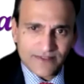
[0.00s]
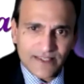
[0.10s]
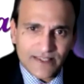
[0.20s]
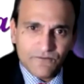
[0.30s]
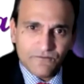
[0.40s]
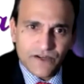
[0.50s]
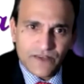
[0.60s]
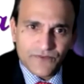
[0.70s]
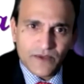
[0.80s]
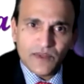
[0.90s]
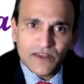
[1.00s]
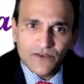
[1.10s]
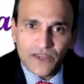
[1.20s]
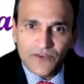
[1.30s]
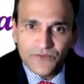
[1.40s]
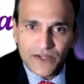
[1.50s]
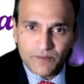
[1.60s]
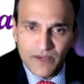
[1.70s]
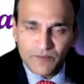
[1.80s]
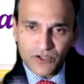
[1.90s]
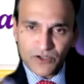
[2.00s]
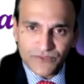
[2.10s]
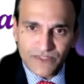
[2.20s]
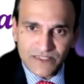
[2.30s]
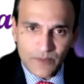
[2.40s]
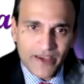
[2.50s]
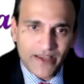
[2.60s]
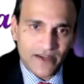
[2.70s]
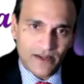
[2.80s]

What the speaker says: every member of this panel,